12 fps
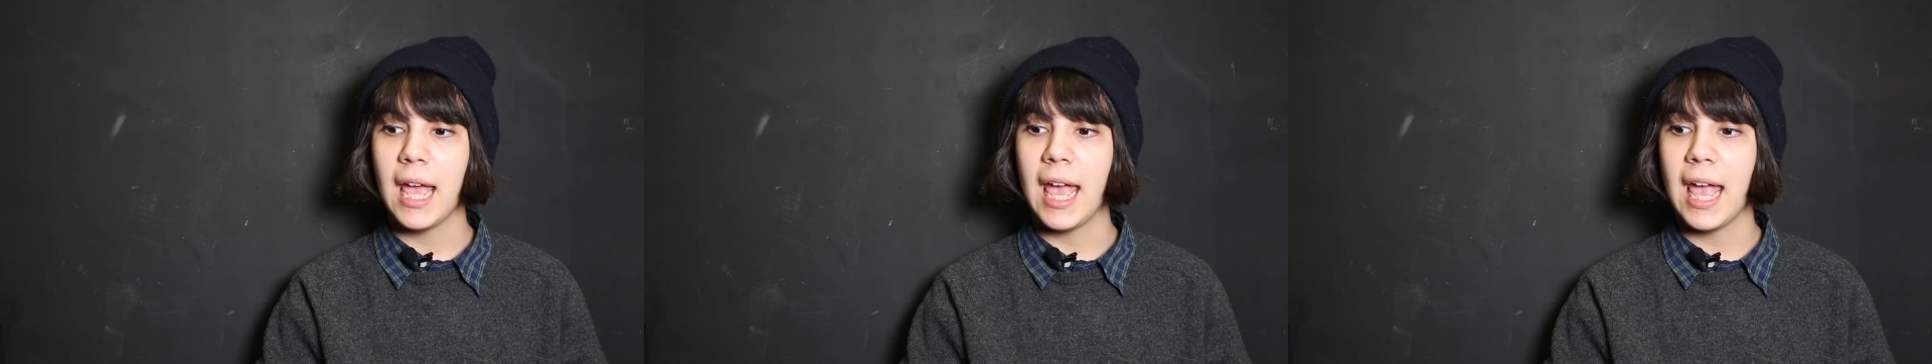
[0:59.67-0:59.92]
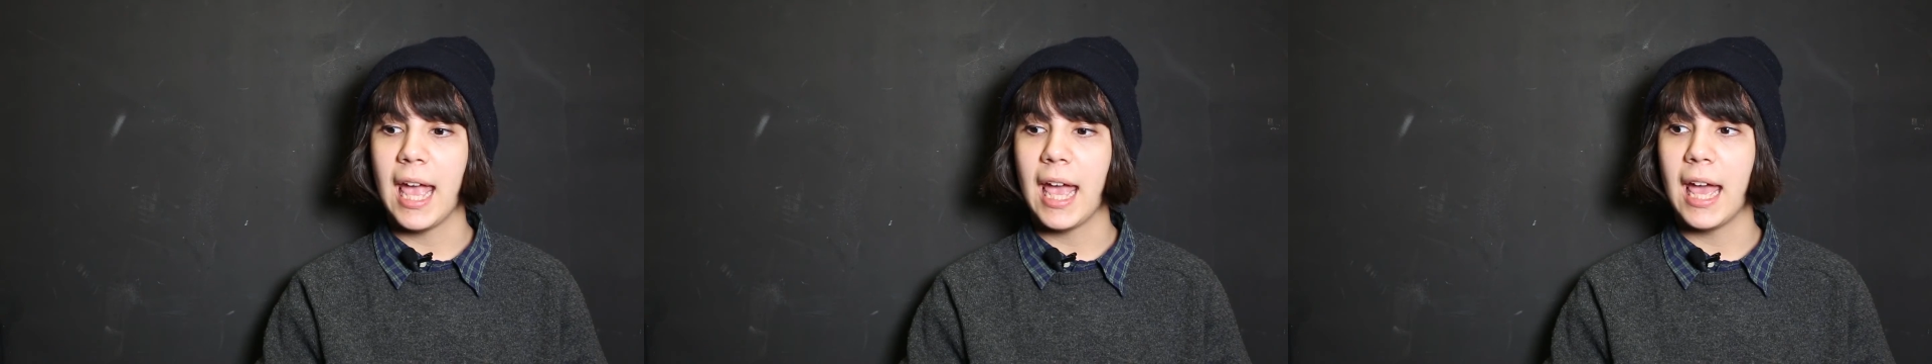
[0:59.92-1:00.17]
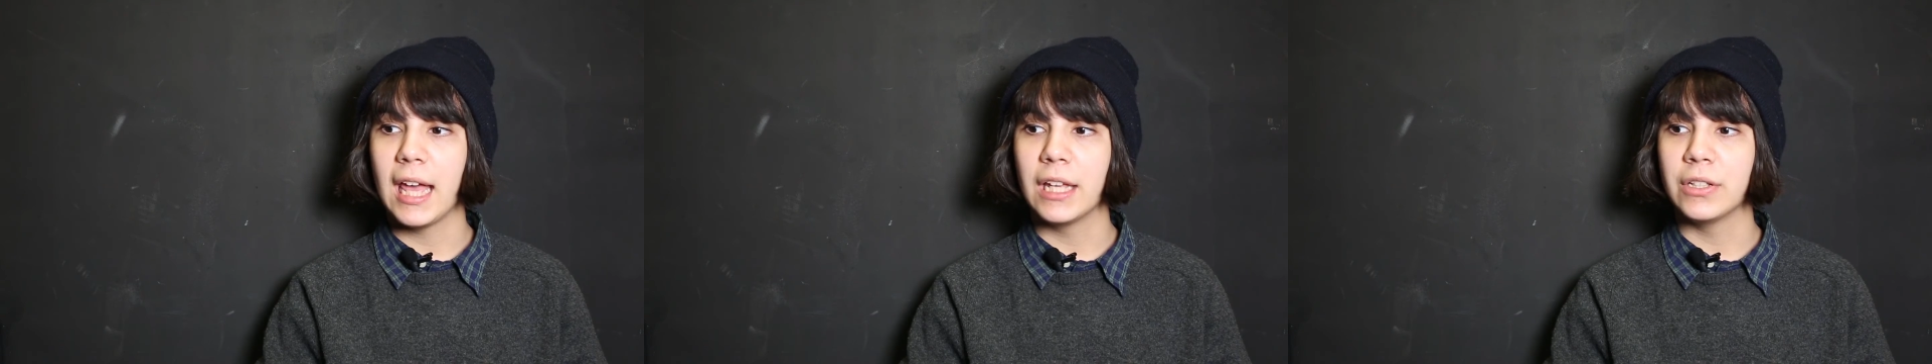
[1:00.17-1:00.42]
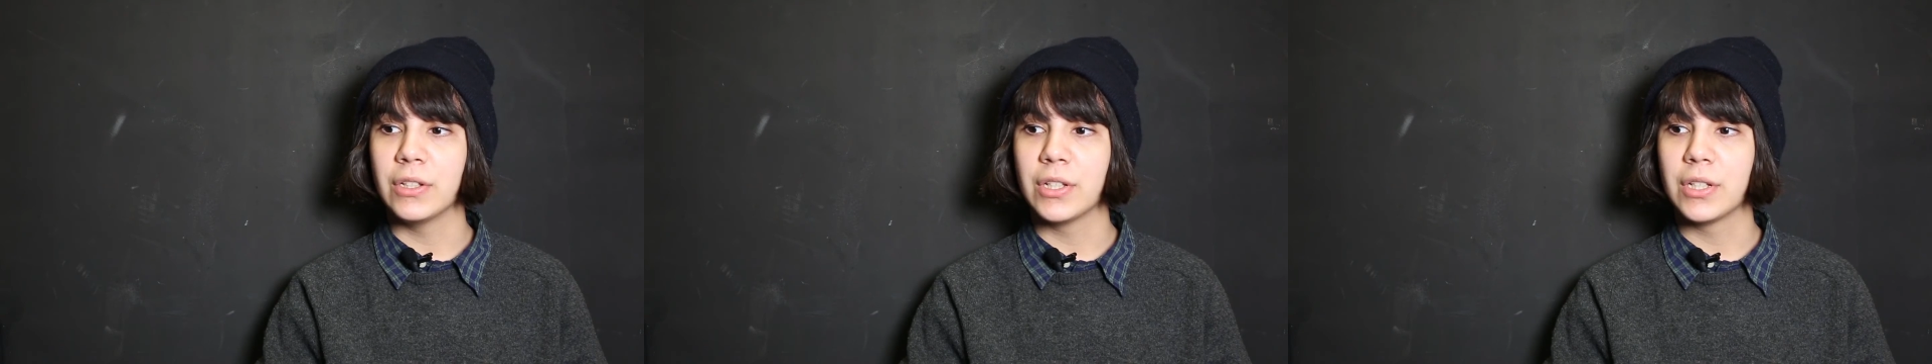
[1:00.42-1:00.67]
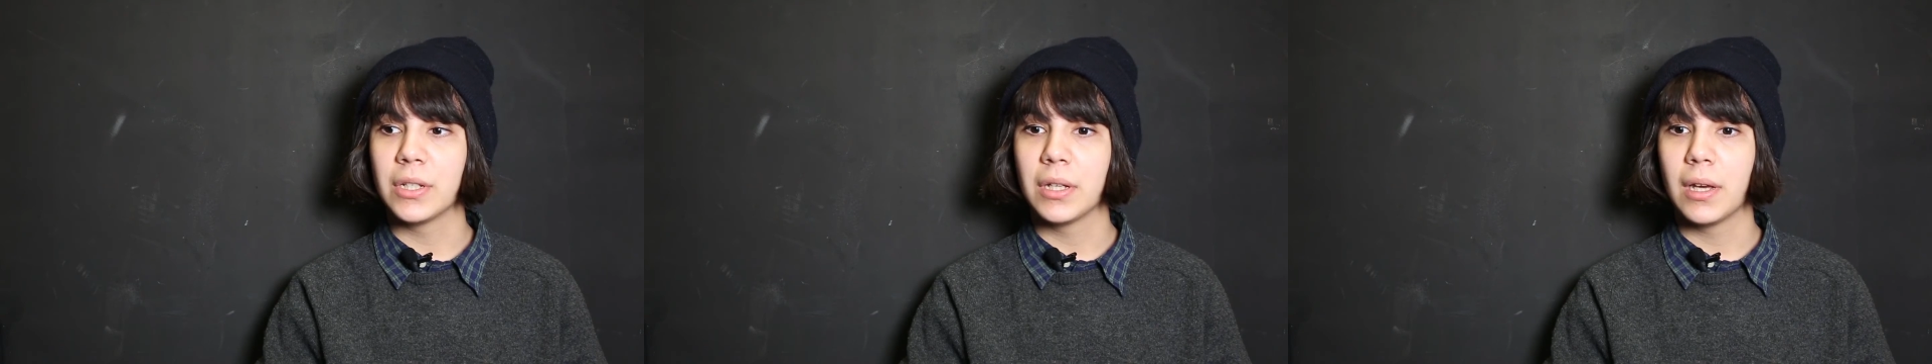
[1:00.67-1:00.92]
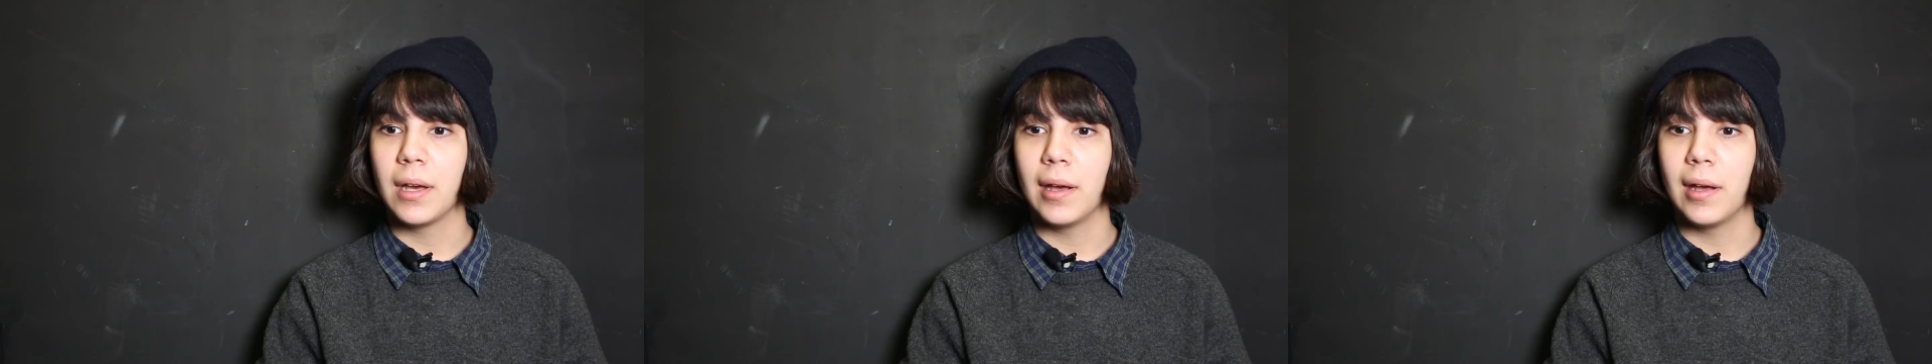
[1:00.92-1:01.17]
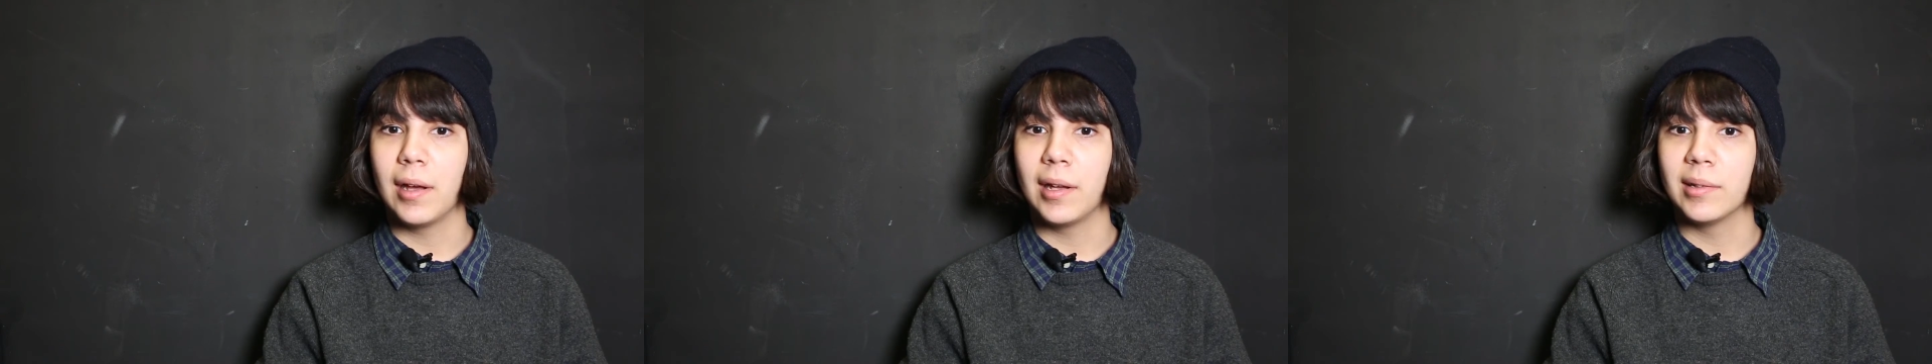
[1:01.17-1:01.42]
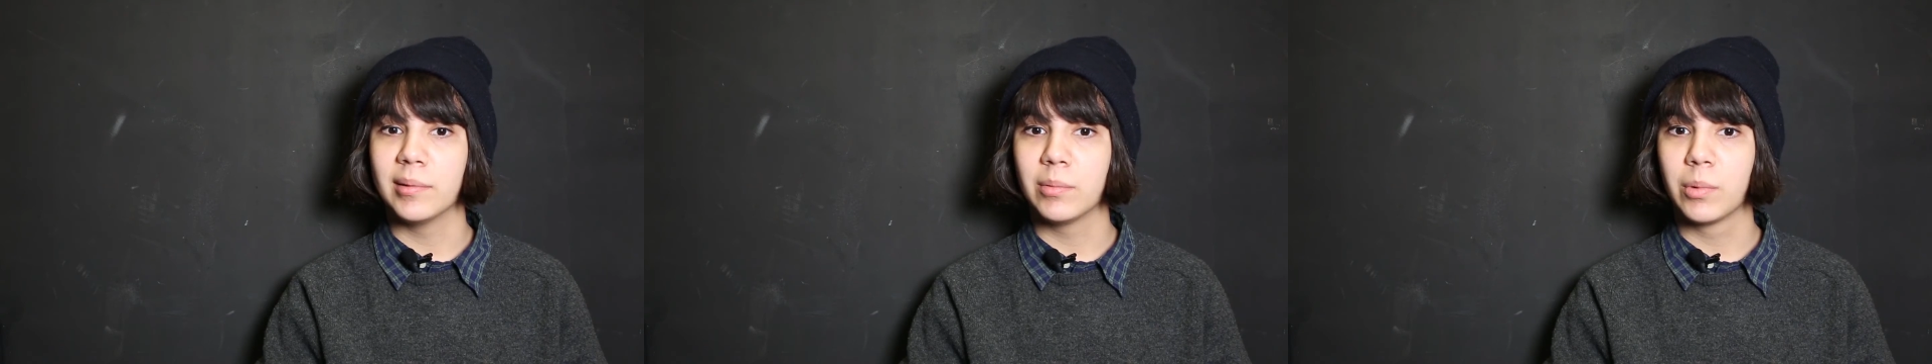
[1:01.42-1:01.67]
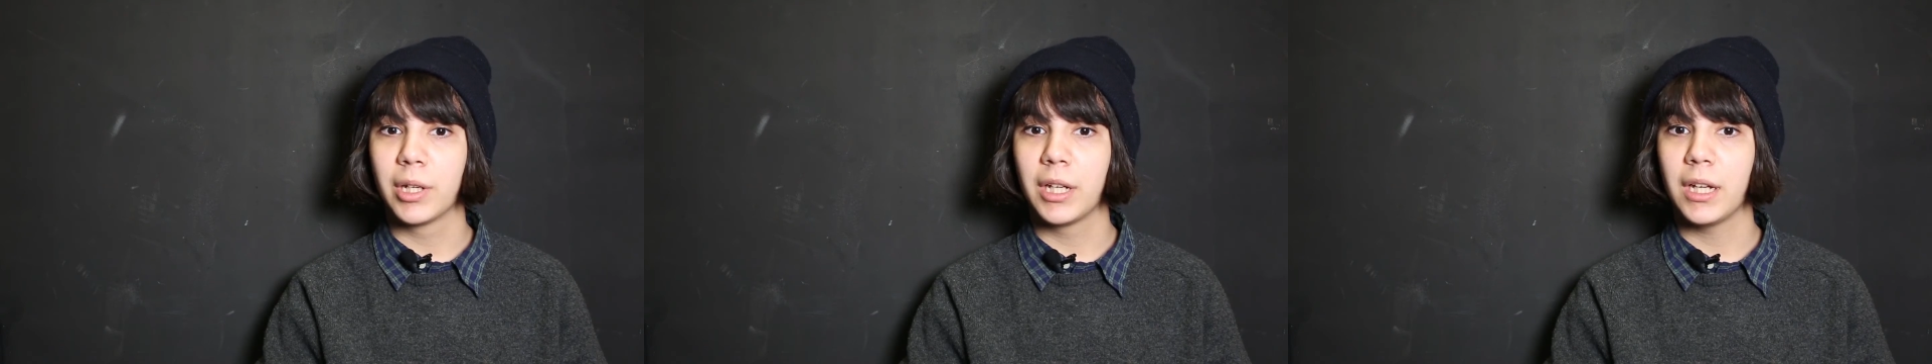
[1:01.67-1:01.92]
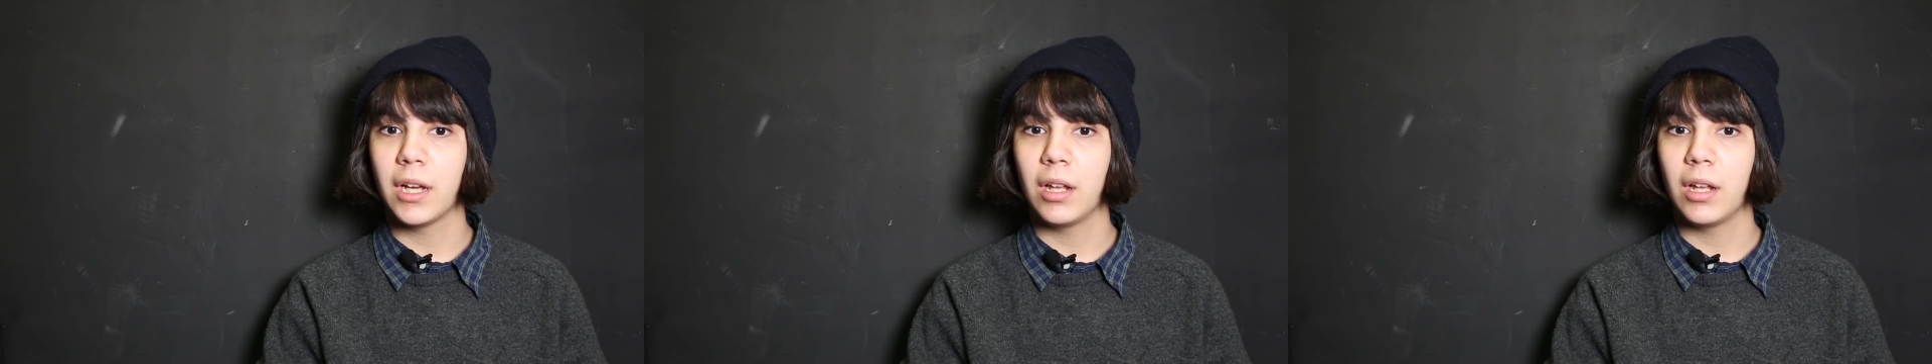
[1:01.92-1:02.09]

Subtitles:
and working